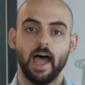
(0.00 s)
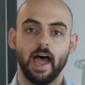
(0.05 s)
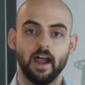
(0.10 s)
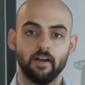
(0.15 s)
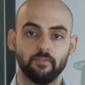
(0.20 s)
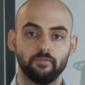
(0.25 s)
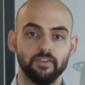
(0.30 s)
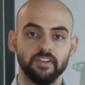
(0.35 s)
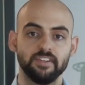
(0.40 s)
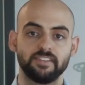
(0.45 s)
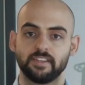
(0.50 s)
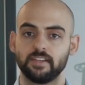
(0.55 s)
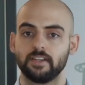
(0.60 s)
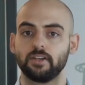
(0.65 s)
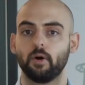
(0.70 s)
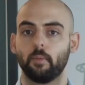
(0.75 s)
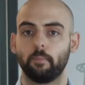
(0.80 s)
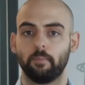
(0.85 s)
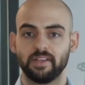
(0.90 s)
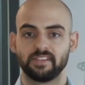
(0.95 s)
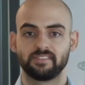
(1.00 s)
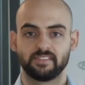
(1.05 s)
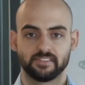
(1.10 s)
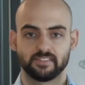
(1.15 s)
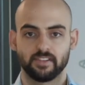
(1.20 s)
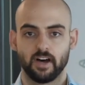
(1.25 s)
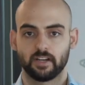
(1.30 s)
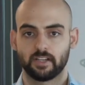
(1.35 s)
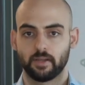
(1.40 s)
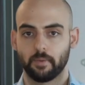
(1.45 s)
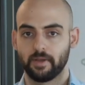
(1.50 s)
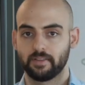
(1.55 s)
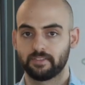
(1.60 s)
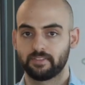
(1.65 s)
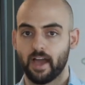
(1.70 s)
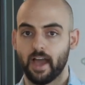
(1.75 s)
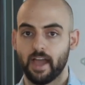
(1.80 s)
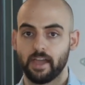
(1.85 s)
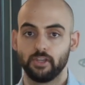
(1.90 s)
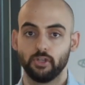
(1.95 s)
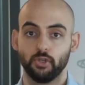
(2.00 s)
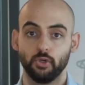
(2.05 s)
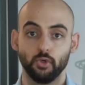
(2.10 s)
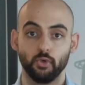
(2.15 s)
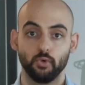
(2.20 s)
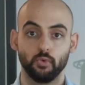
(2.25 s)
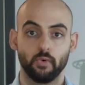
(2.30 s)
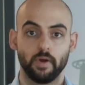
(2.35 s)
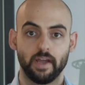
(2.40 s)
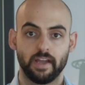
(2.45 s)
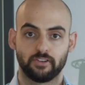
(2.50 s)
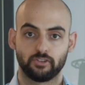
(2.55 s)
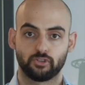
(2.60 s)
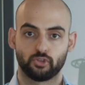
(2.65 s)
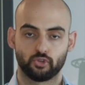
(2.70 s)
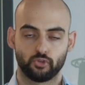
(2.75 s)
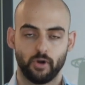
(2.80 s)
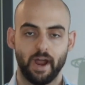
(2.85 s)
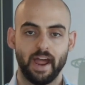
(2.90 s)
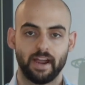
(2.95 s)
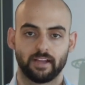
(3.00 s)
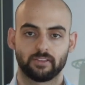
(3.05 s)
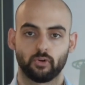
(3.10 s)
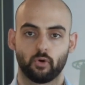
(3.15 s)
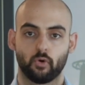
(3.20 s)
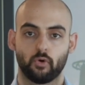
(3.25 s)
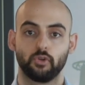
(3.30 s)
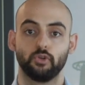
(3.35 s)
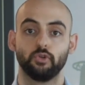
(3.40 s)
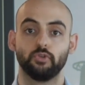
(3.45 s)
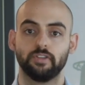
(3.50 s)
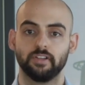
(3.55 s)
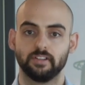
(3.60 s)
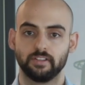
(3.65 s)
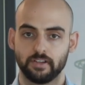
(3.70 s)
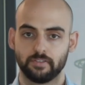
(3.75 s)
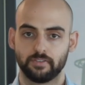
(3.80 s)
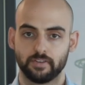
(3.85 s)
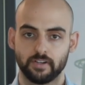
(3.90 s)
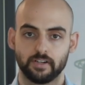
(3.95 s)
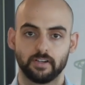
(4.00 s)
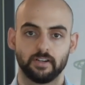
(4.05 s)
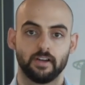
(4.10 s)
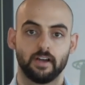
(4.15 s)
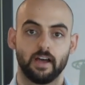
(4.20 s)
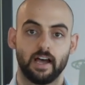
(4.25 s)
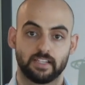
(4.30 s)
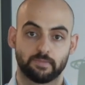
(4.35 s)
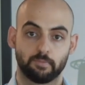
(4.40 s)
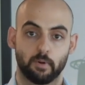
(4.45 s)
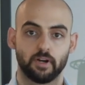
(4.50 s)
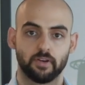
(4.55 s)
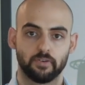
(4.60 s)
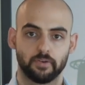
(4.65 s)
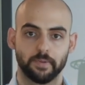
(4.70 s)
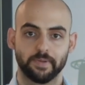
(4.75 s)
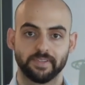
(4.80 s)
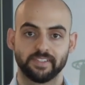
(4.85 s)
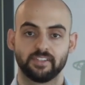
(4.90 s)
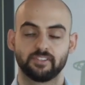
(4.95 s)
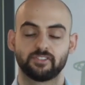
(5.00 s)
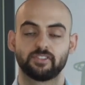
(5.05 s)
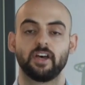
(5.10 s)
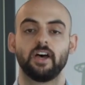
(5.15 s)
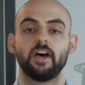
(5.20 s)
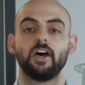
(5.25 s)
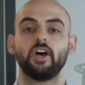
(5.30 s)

Every single business document that you extract or you deliver as part of your business